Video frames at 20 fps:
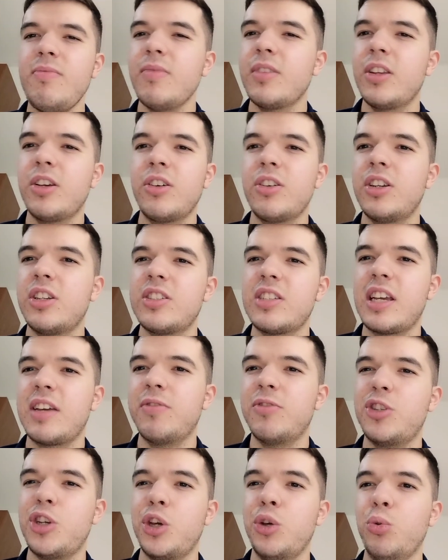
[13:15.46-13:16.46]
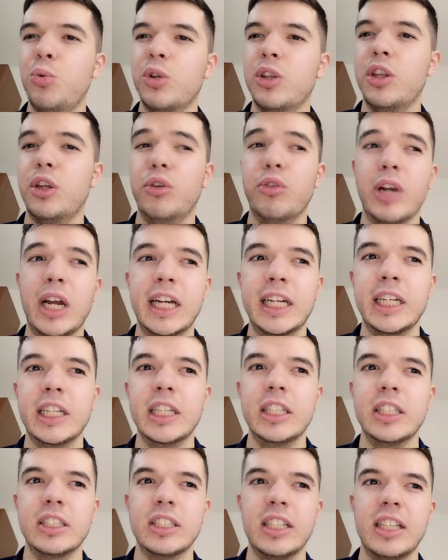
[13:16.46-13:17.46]
you could have saved two of the
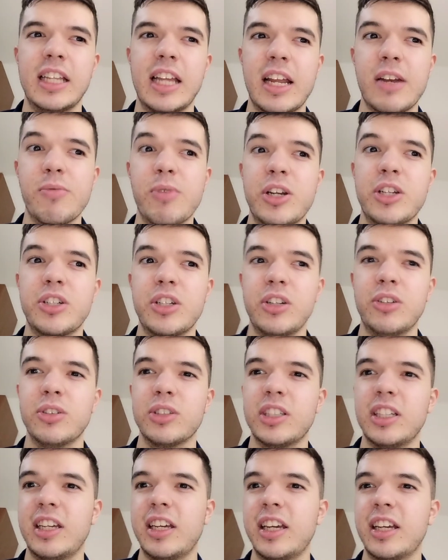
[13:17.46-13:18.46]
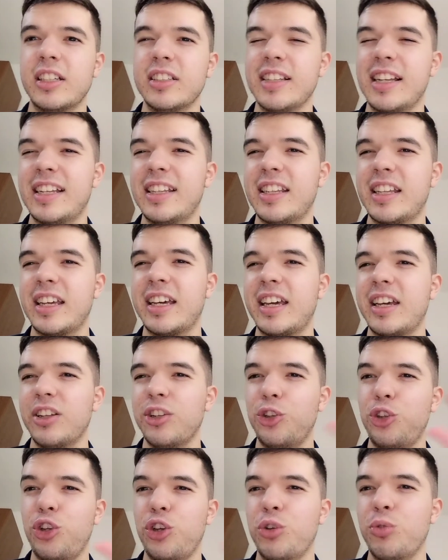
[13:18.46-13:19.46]
dragons, and then when she goes to King's Landing, they
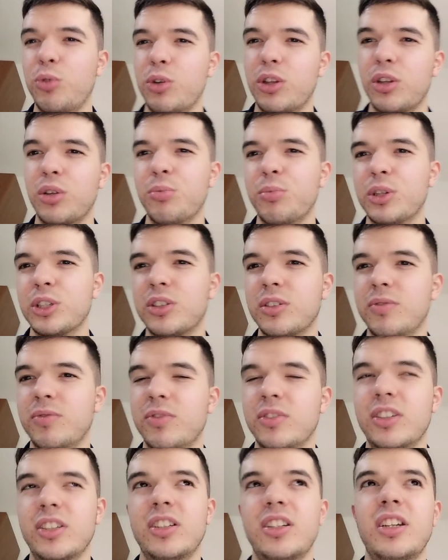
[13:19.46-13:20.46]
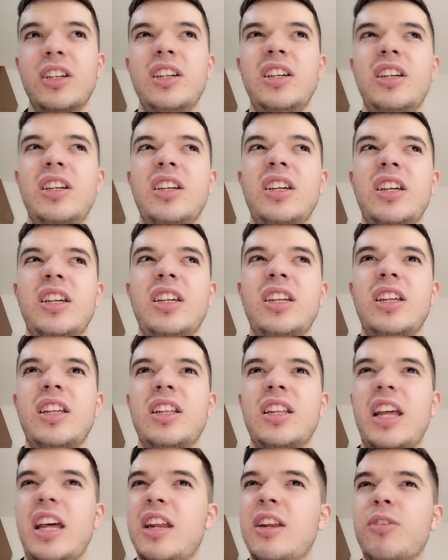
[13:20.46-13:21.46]
killed two of them or something.
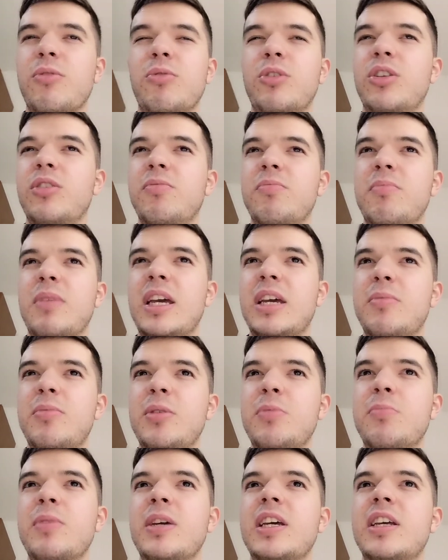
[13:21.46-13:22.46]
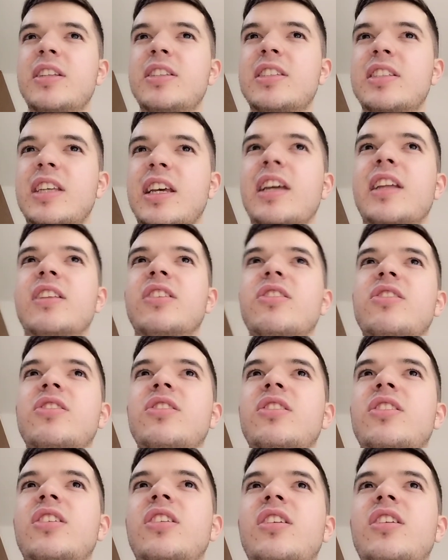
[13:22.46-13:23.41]
Then it would have maybe made sense.